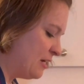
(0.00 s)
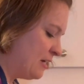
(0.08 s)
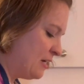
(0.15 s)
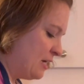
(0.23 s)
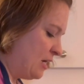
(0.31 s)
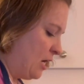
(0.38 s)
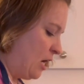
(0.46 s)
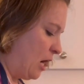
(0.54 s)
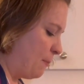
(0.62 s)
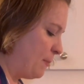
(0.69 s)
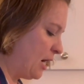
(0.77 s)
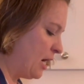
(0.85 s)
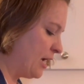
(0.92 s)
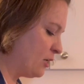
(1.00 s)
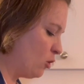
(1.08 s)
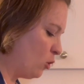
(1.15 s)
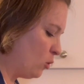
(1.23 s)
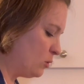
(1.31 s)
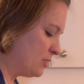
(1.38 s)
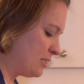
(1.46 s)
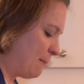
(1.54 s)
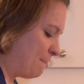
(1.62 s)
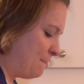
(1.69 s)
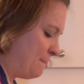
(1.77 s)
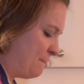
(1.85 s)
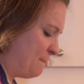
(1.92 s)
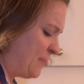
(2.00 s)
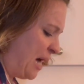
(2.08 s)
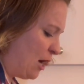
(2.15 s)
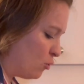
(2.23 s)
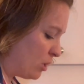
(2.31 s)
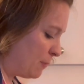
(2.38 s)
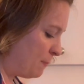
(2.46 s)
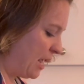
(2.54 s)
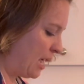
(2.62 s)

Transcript: A pint holds about a